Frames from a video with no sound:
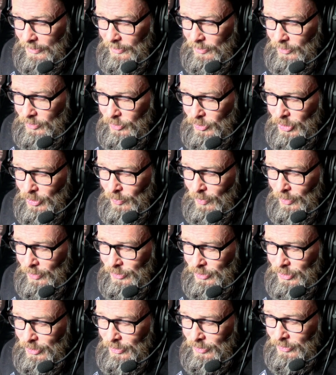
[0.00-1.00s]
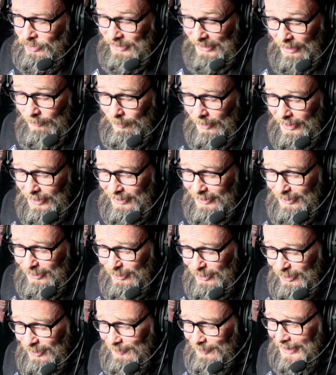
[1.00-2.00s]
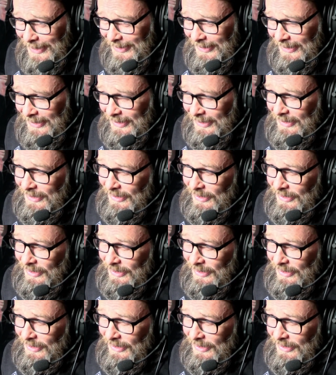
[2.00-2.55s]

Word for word: Do you want to celebrate something?